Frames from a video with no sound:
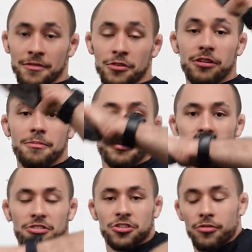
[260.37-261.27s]
If you could
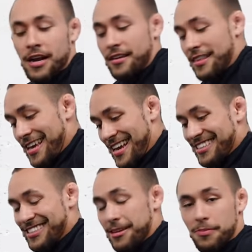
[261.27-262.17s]
build strength
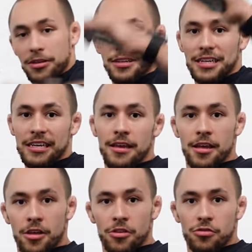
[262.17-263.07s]
and stability
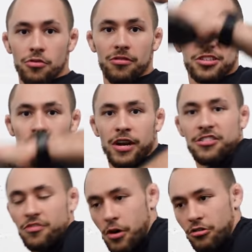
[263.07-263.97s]
through this
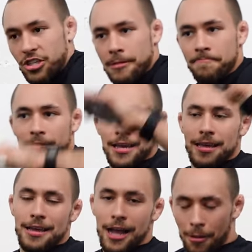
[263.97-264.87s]
range of motion,
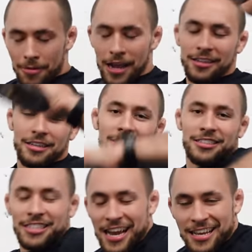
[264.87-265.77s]
I'm not gonna
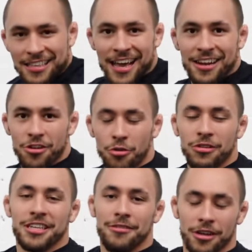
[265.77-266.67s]
say that no
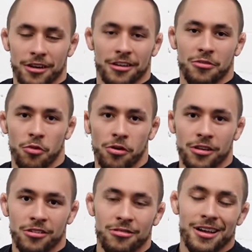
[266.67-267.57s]
one's ever gonna Kimura
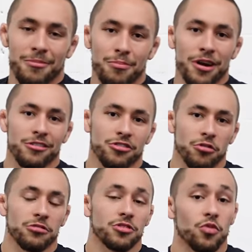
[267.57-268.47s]
you, but your
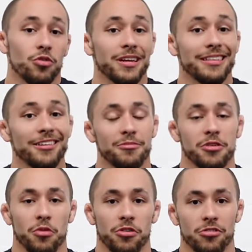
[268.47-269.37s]
shoulders will be a little
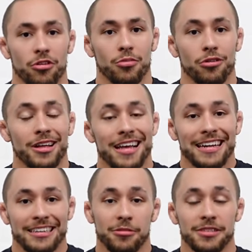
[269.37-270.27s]
bit more durable
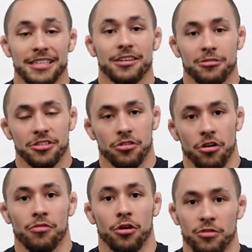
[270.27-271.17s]
to help decrease your
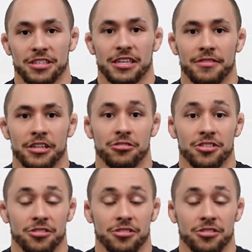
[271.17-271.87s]
overall risk of injury.